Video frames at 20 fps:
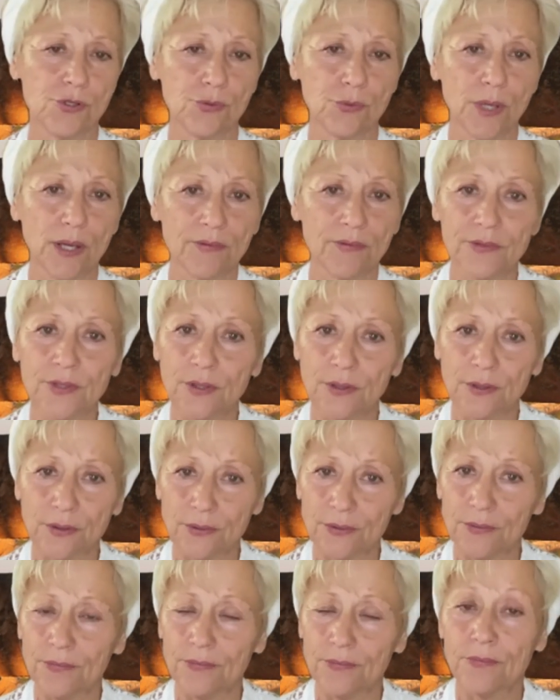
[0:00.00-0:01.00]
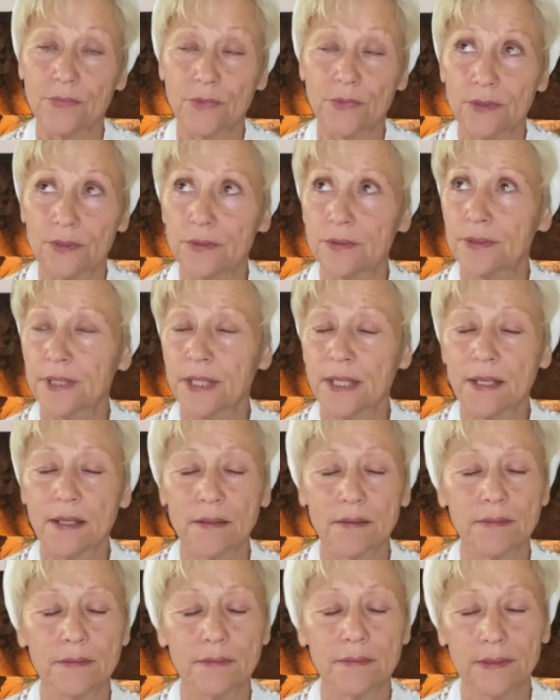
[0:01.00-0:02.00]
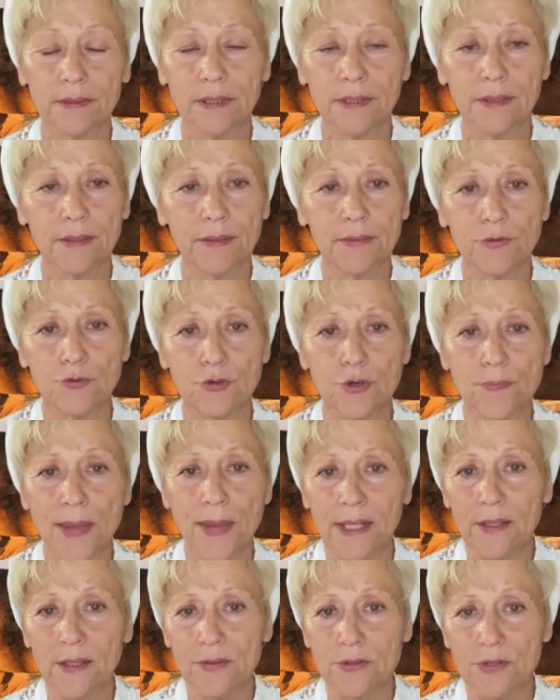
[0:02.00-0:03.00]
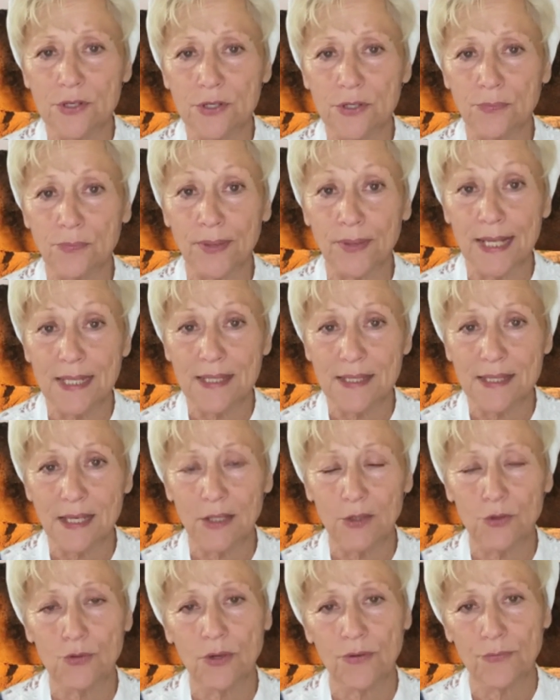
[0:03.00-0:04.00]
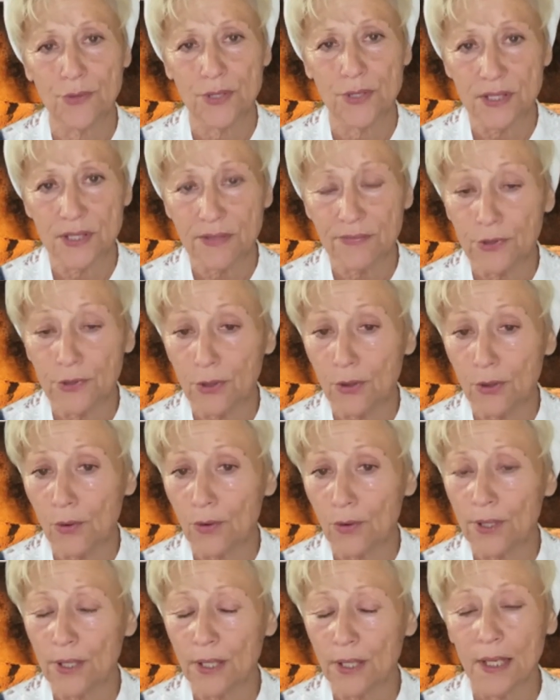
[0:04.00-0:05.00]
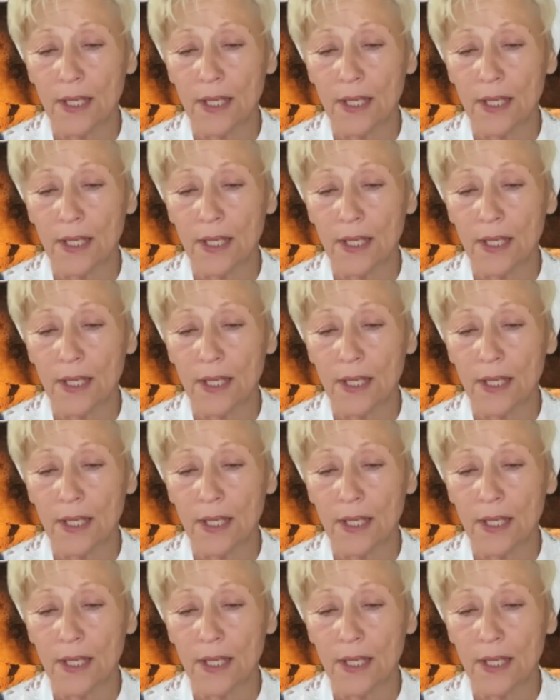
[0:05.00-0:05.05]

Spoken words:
we have the tremendous blessing to have received the Lord.